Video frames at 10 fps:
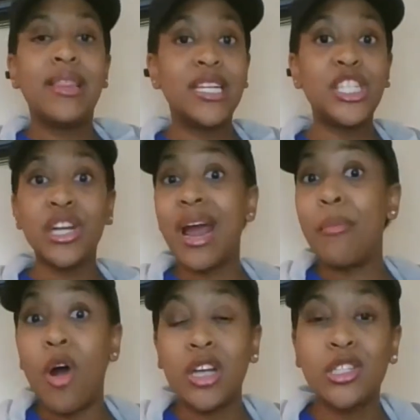This year,
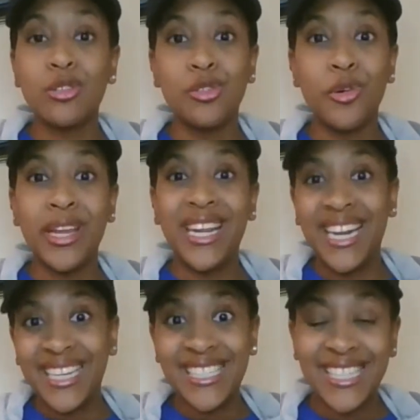I'm also doing
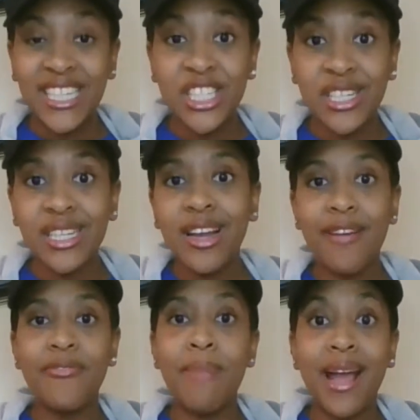an extension
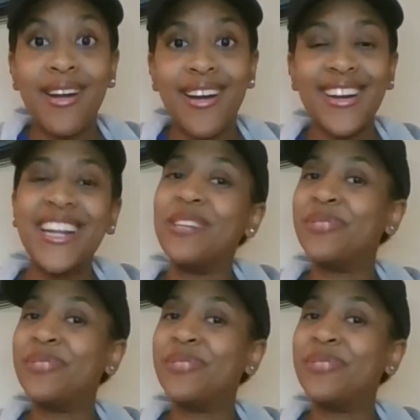of my garden.